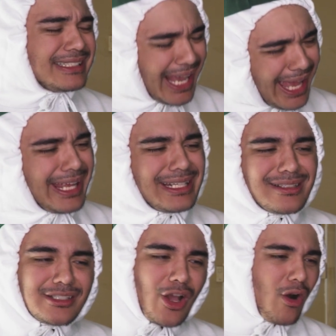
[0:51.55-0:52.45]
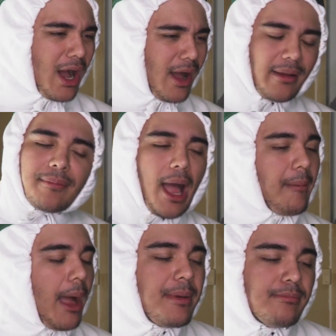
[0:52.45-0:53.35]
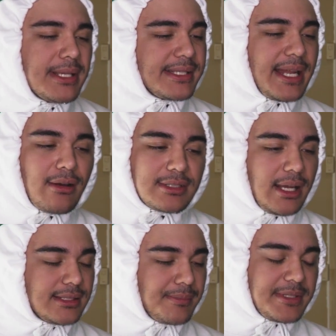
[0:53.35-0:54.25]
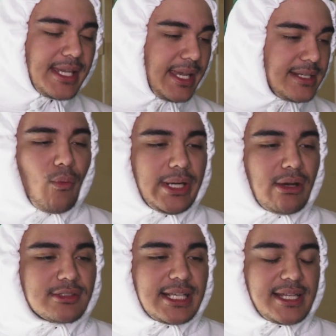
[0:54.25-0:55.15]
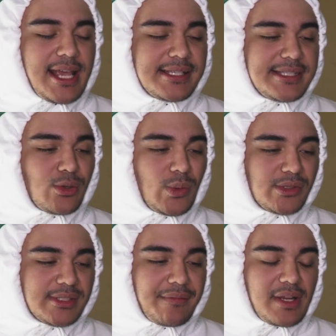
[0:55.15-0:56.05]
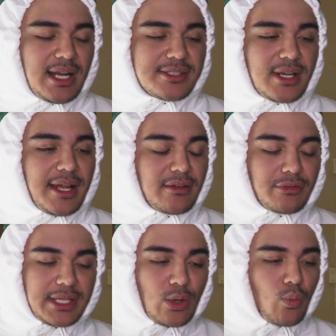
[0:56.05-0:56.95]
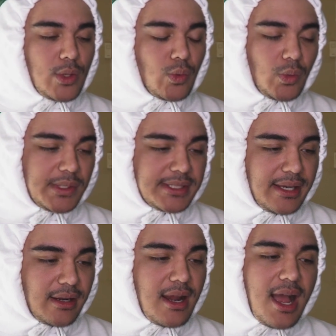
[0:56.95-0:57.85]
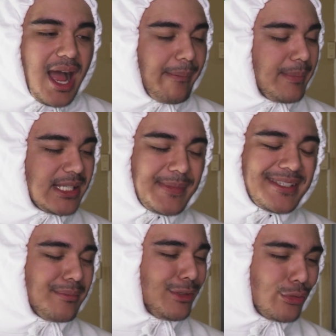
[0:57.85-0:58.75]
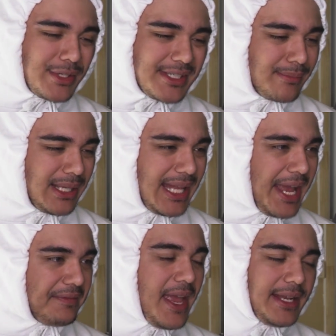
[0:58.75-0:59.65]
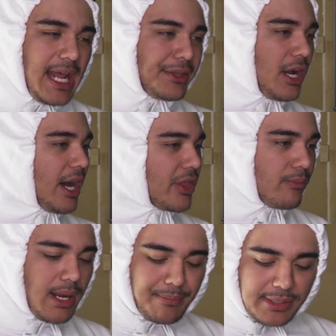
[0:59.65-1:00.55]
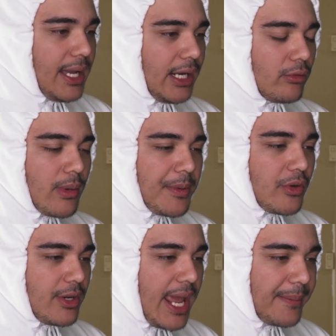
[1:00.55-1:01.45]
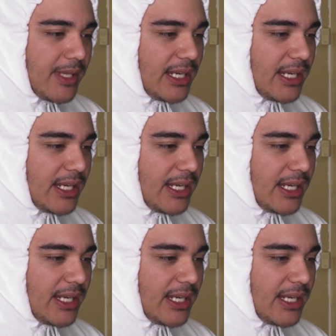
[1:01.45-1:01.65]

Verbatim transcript: Ten? Yo, I, I, have been missing out on some Ten. When I was at the NCT 127 concert, I don't think Win Win was there. I missed me some Lucas in my life. Now, the other members, I don't remember their names.